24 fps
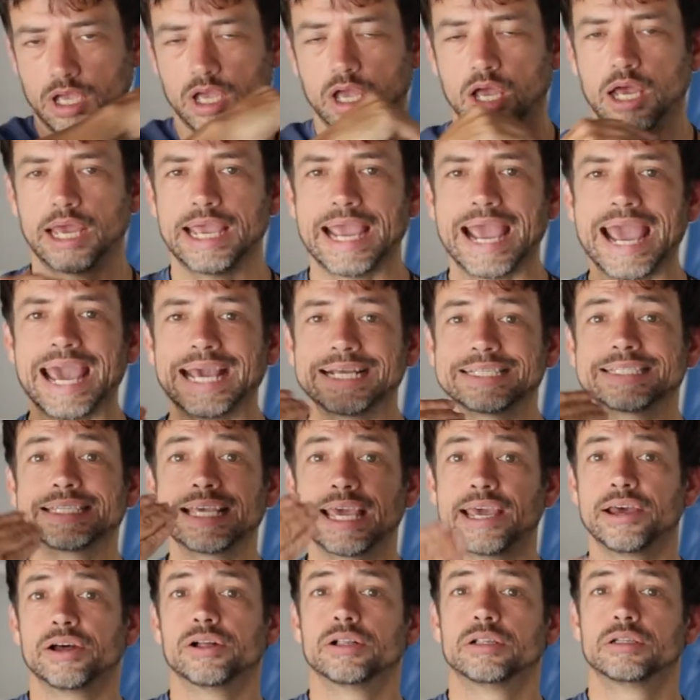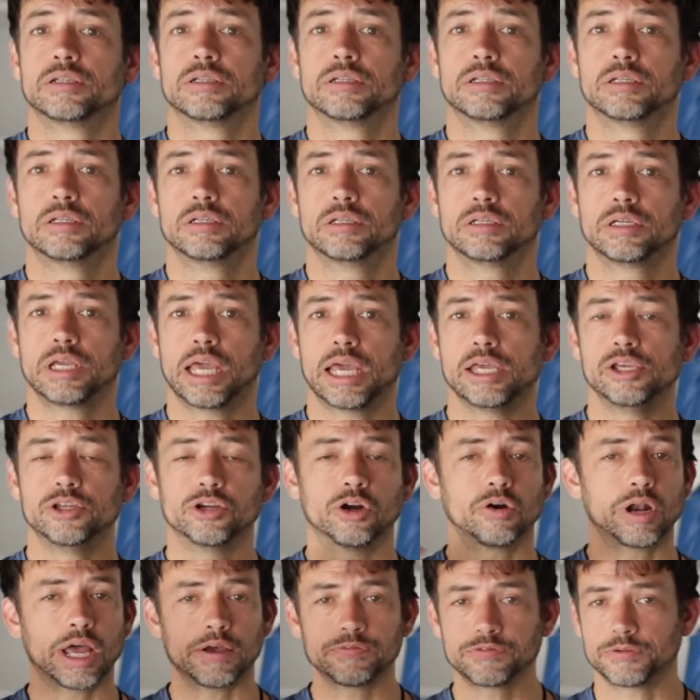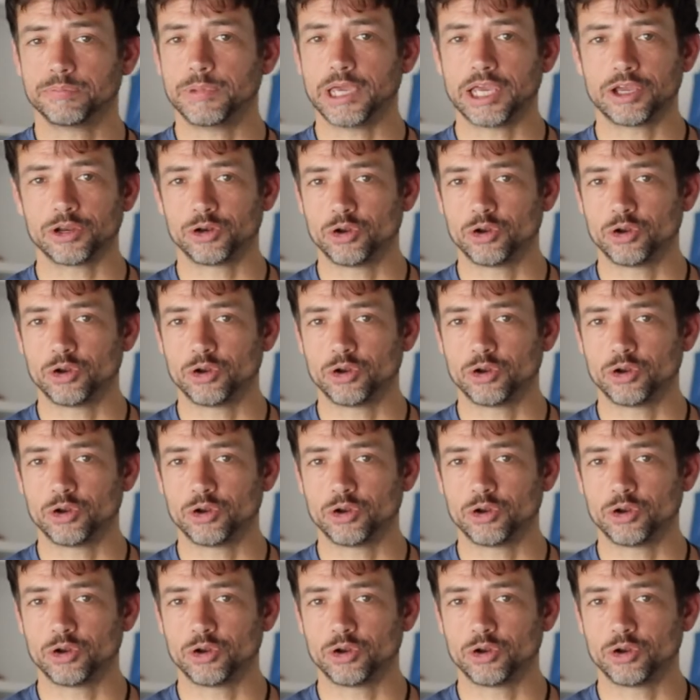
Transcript: I exhale. Okay, you don't have to make a